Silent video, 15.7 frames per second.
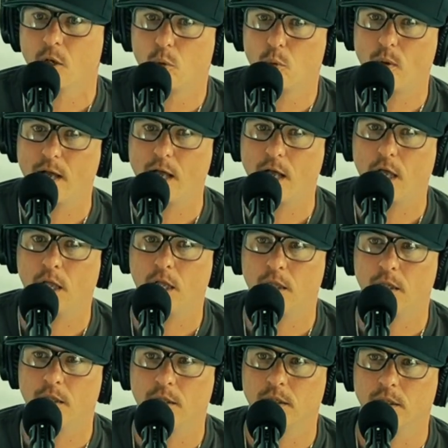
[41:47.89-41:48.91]

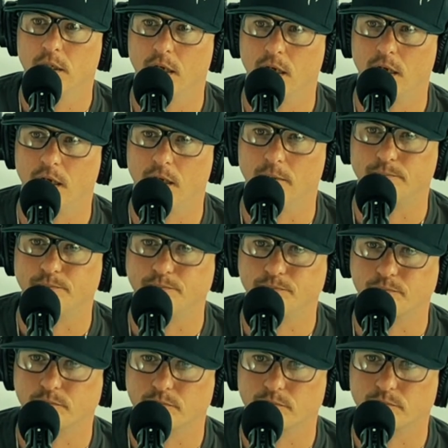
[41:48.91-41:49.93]
well,
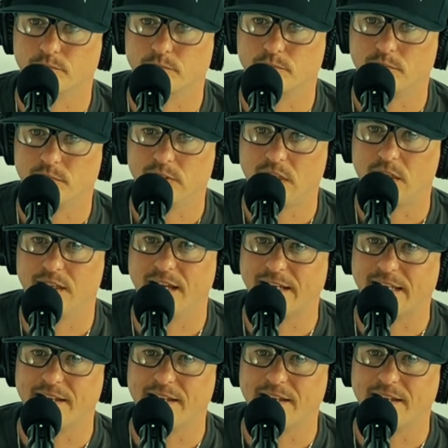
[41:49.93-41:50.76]
like